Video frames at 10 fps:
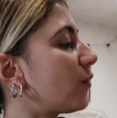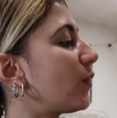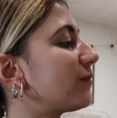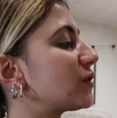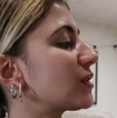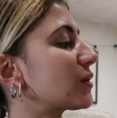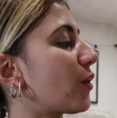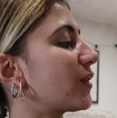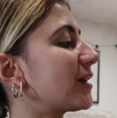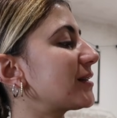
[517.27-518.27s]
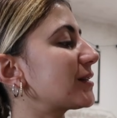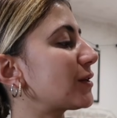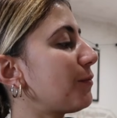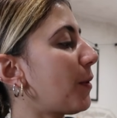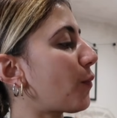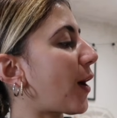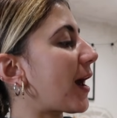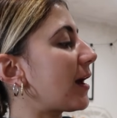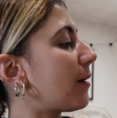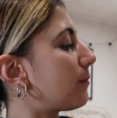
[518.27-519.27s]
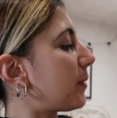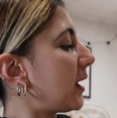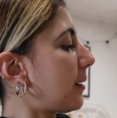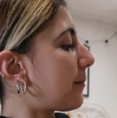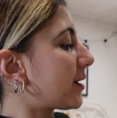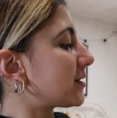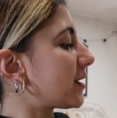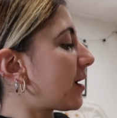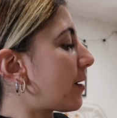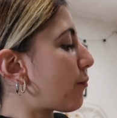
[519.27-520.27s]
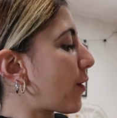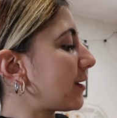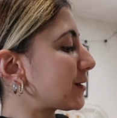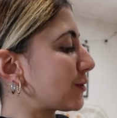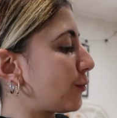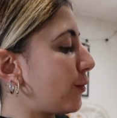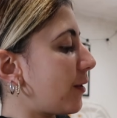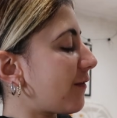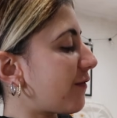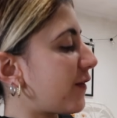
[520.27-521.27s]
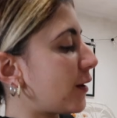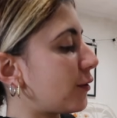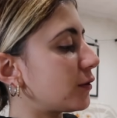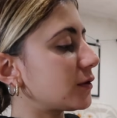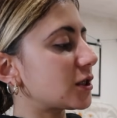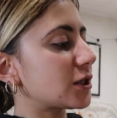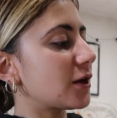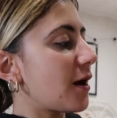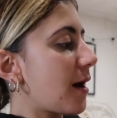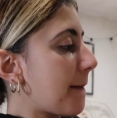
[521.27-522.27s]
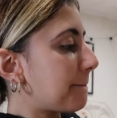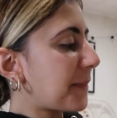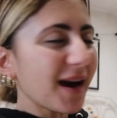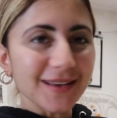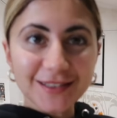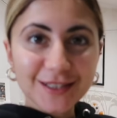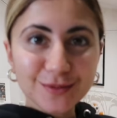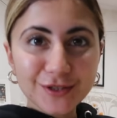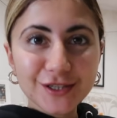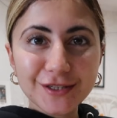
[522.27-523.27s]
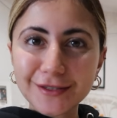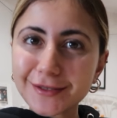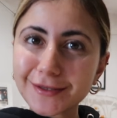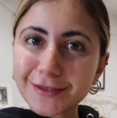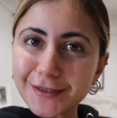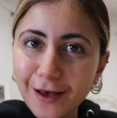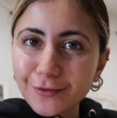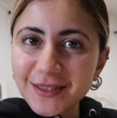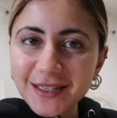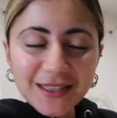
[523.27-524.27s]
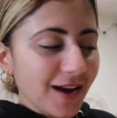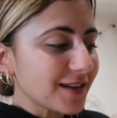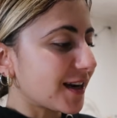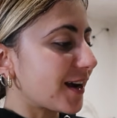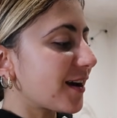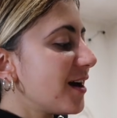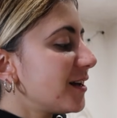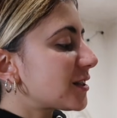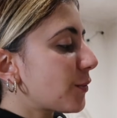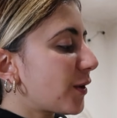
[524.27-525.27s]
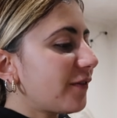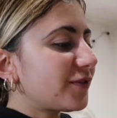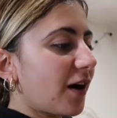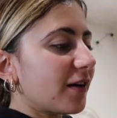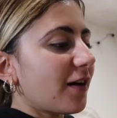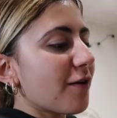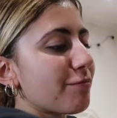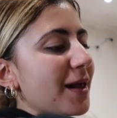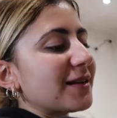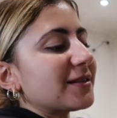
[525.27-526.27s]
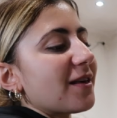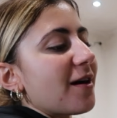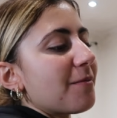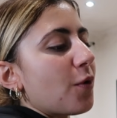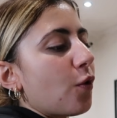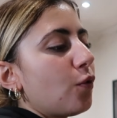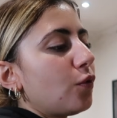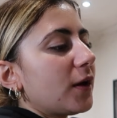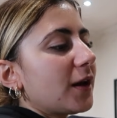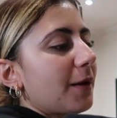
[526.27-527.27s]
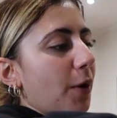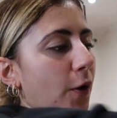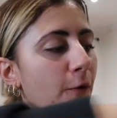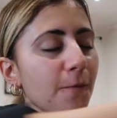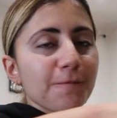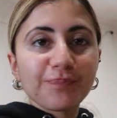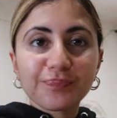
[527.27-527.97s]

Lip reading: we've just got this Scoop and Whey peanut butter pretzel filled bites, which is sounds exciting. So what I've done, I've placed them all in a bowl,